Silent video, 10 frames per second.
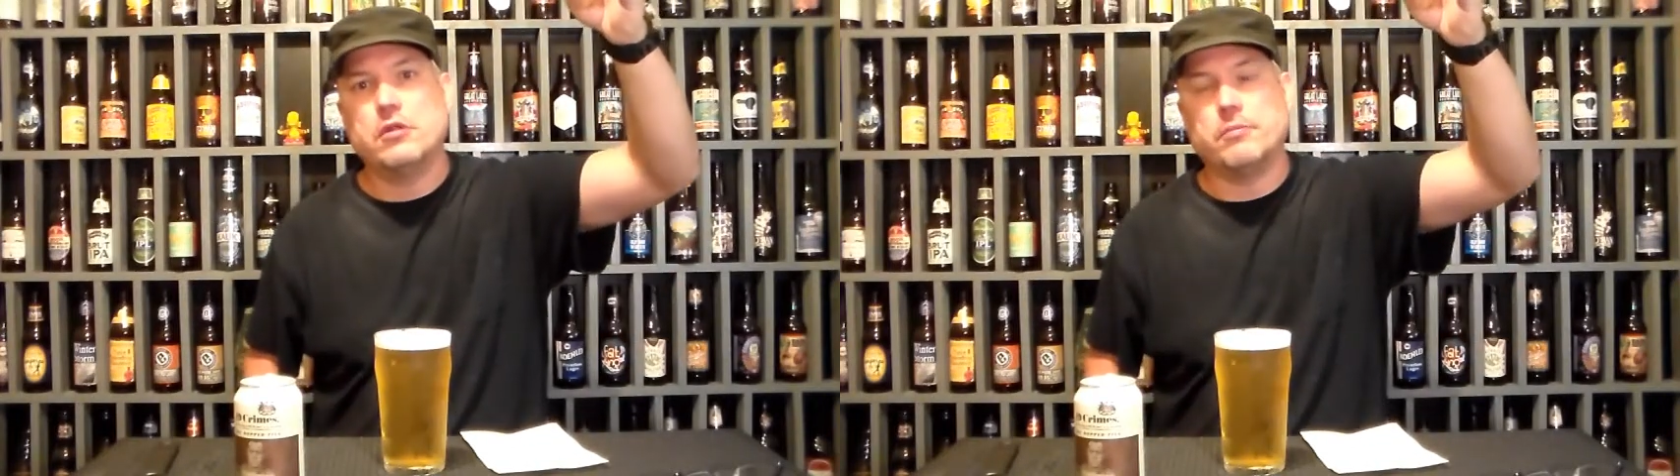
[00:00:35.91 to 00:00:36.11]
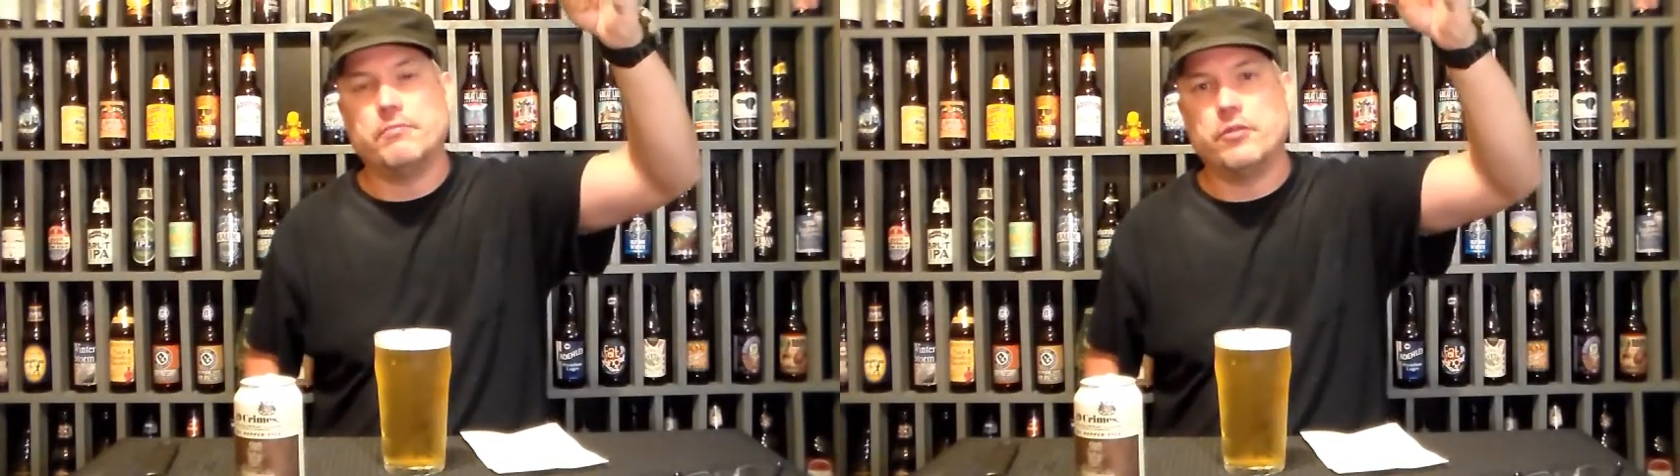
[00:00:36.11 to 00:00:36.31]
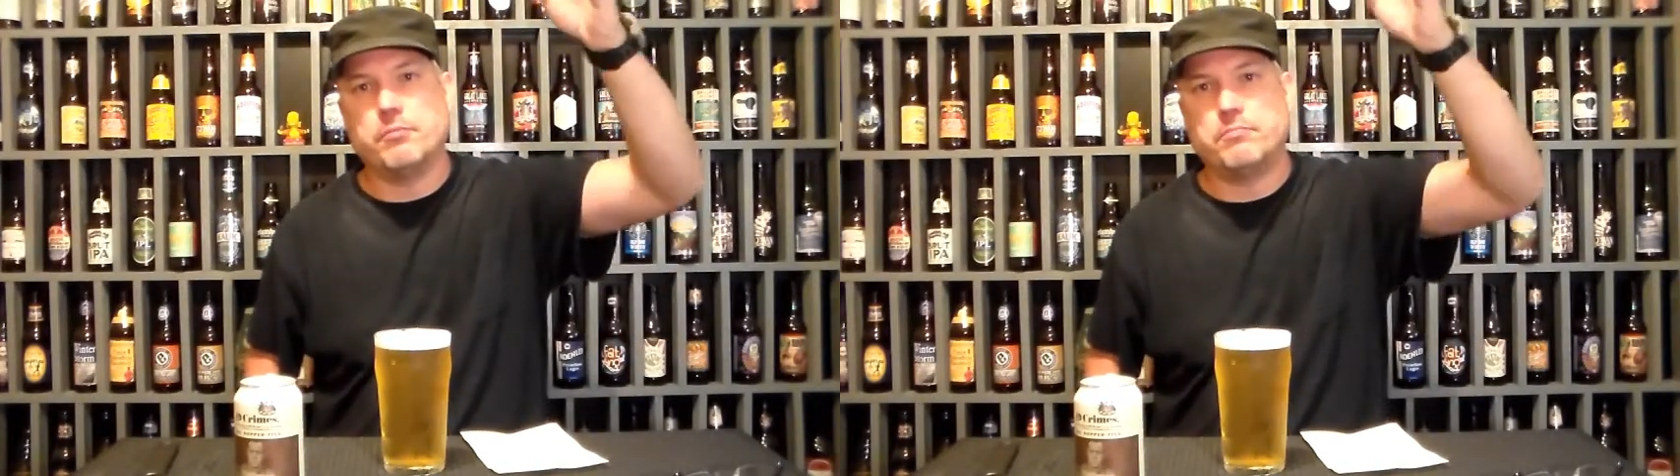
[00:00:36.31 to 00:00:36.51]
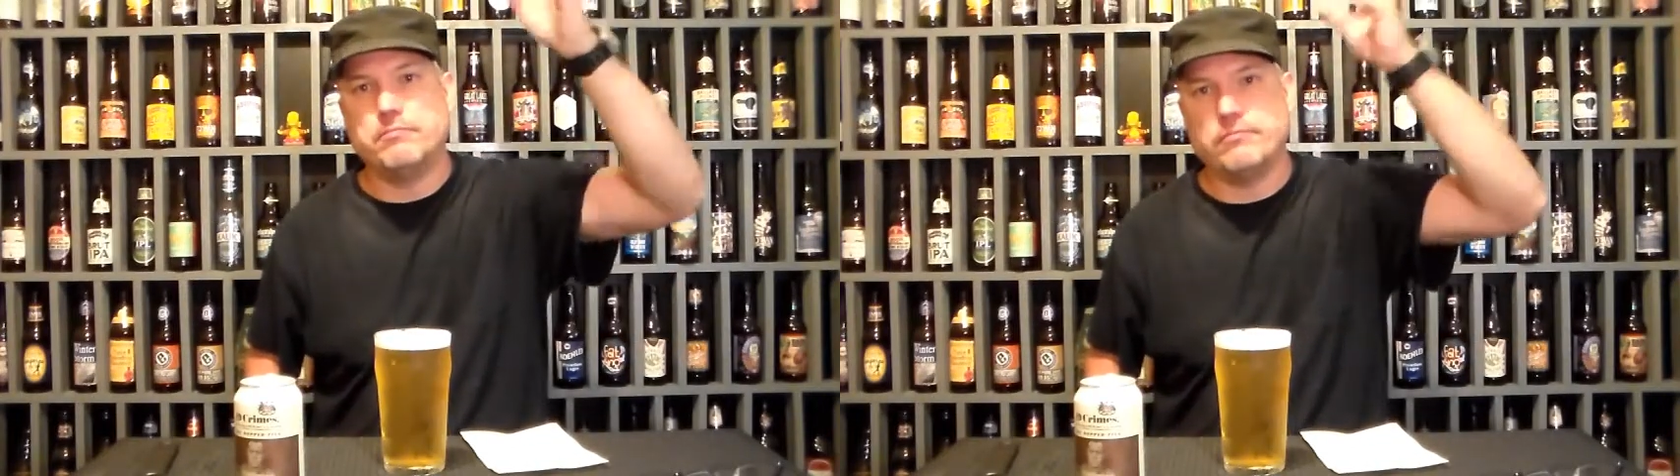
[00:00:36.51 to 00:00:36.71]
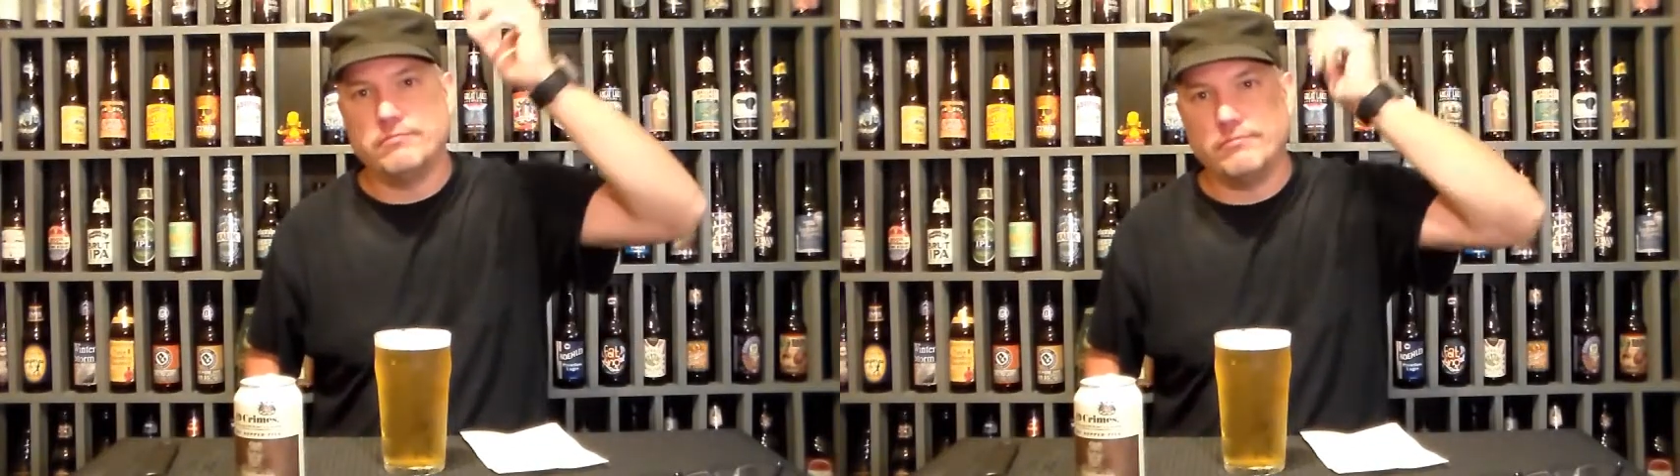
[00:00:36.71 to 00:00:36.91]
the
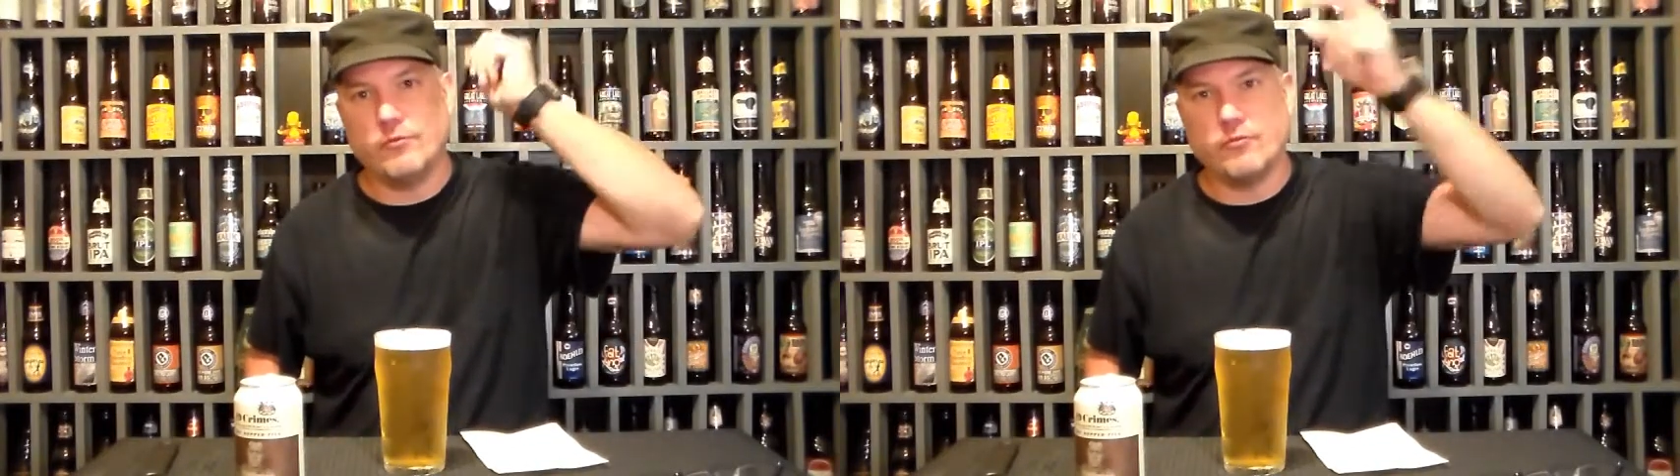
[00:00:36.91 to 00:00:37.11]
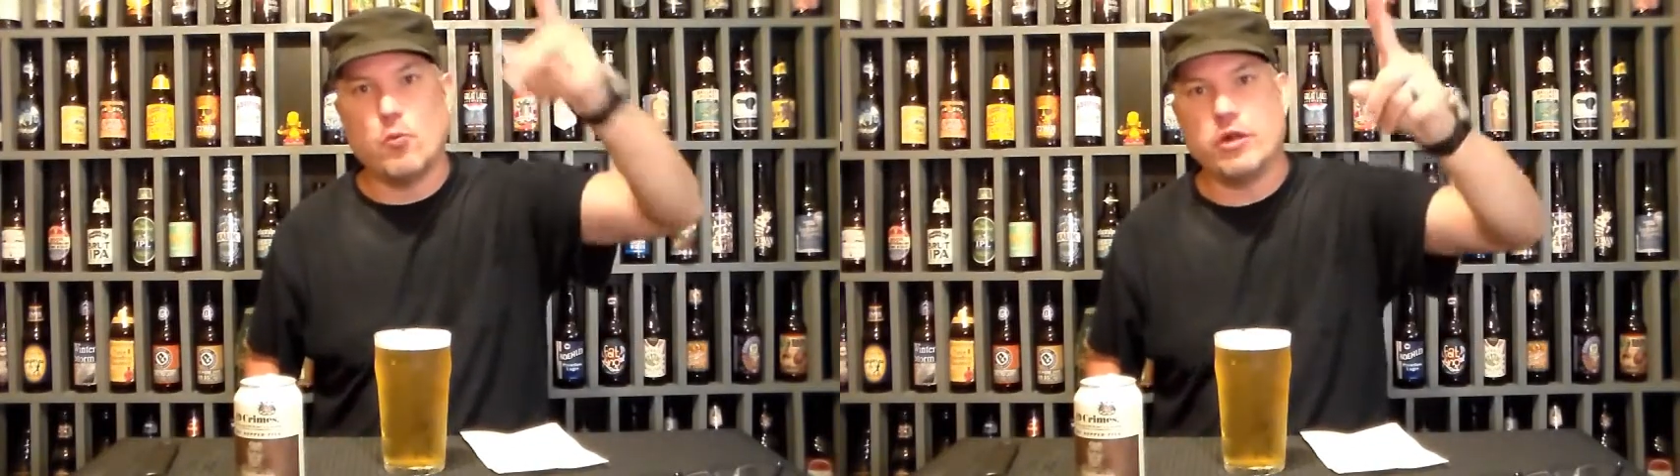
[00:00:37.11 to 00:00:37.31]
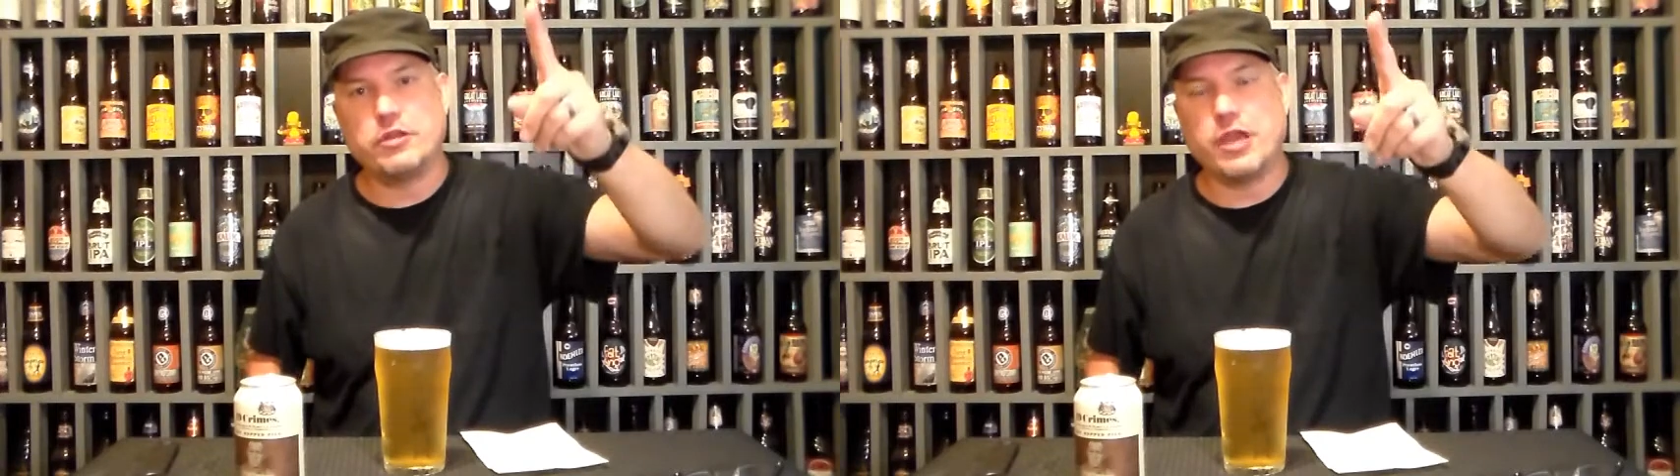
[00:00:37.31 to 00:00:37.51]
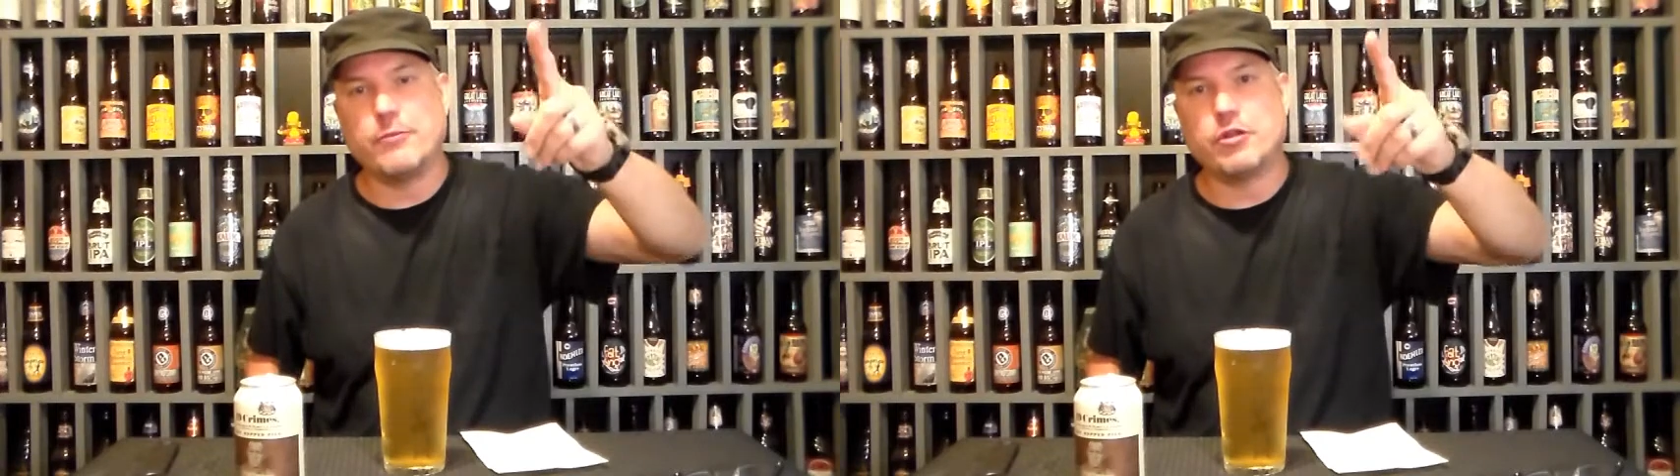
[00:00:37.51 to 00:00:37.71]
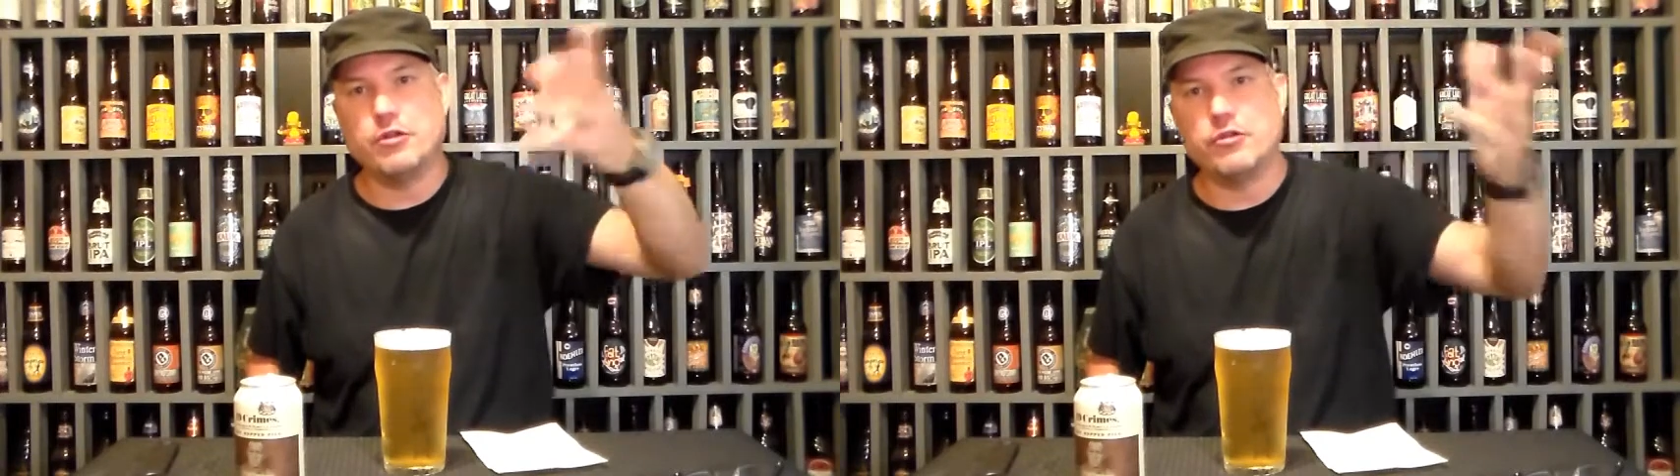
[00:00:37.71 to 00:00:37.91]
one
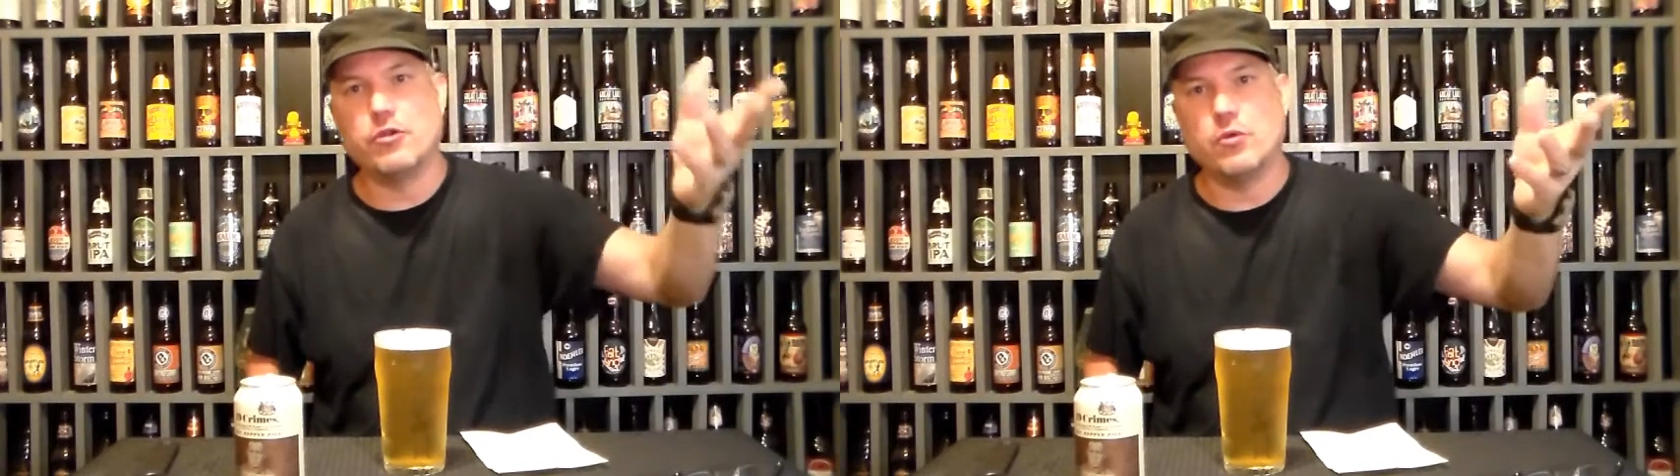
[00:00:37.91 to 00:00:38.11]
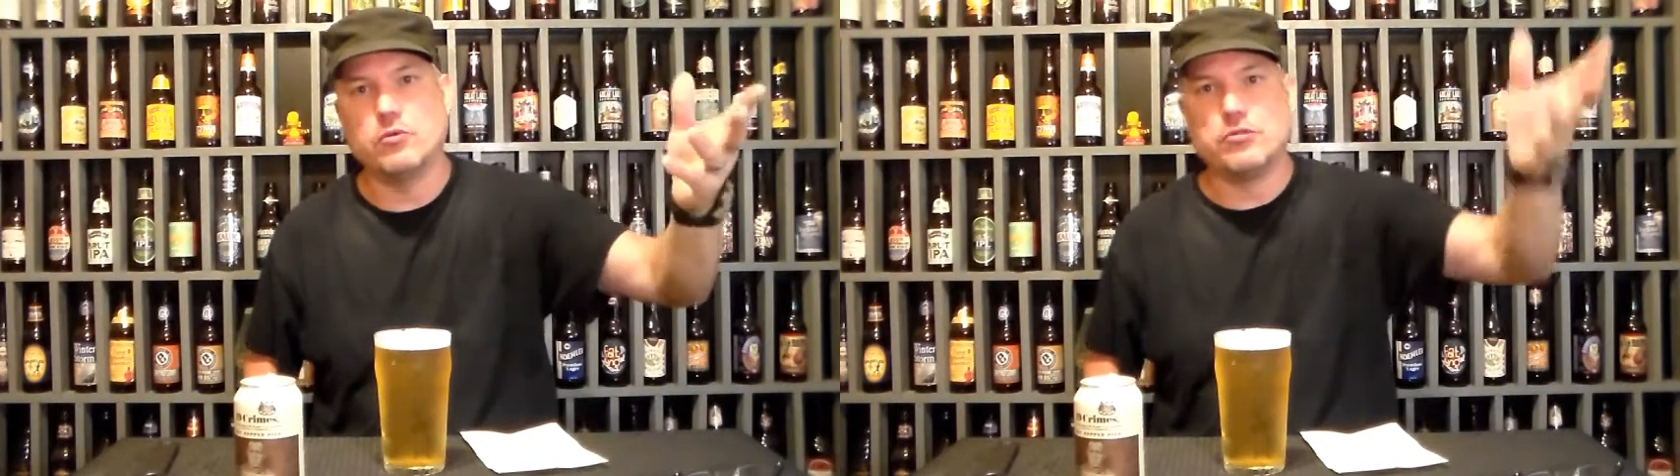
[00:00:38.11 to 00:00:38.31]
camera can do,